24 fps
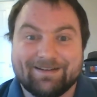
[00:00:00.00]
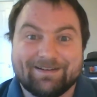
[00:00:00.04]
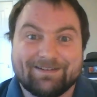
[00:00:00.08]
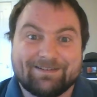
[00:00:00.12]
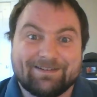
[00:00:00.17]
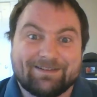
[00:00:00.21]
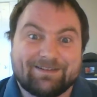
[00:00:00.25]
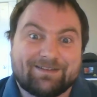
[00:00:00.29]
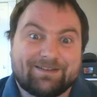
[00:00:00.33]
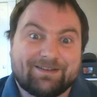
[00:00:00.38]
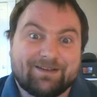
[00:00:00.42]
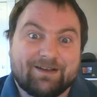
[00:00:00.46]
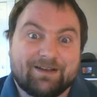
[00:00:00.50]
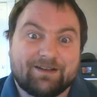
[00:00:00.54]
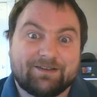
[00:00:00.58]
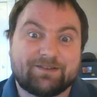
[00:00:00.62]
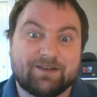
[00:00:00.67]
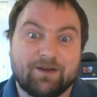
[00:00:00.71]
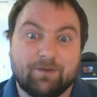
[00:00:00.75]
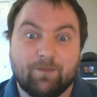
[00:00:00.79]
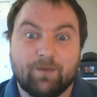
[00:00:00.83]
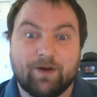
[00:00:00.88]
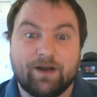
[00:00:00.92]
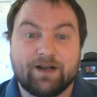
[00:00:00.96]
just
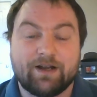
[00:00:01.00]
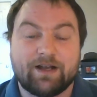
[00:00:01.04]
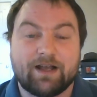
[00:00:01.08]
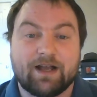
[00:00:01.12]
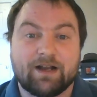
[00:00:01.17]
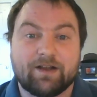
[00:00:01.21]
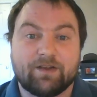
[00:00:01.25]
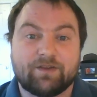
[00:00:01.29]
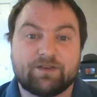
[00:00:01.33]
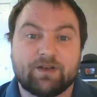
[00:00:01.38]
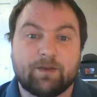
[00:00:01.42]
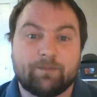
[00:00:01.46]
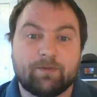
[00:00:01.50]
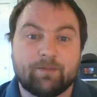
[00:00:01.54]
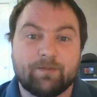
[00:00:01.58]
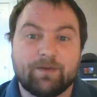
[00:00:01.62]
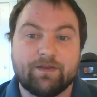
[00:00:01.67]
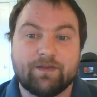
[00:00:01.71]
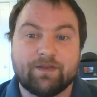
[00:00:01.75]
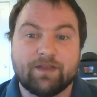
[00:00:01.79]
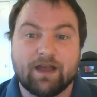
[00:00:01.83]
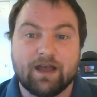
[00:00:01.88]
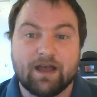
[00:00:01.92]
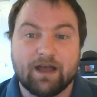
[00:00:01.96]
some way to kind of
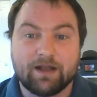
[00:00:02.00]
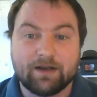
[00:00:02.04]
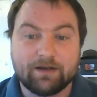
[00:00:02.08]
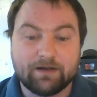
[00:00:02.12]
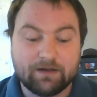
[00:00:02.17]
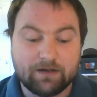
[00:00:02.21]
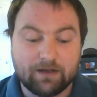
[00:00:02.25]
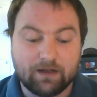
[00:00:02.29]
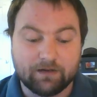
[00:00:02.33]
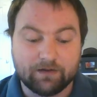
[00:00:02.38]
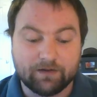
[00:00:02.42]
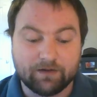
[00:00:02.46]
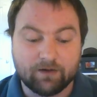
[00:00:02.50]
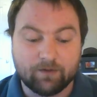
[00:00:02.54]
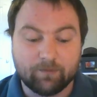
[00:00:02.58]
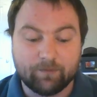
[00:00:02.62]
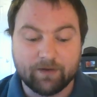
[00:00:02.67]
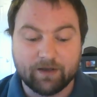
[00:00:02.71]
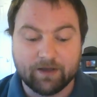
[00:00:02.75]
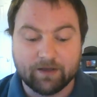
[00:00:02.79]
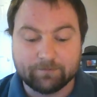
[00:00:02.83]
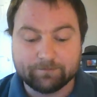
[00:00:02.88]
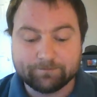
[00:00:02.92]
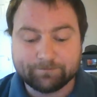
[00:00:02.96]
supplement that a little
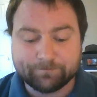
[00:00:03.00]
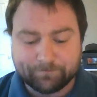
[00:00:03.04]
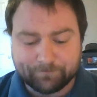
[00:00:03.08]
bit.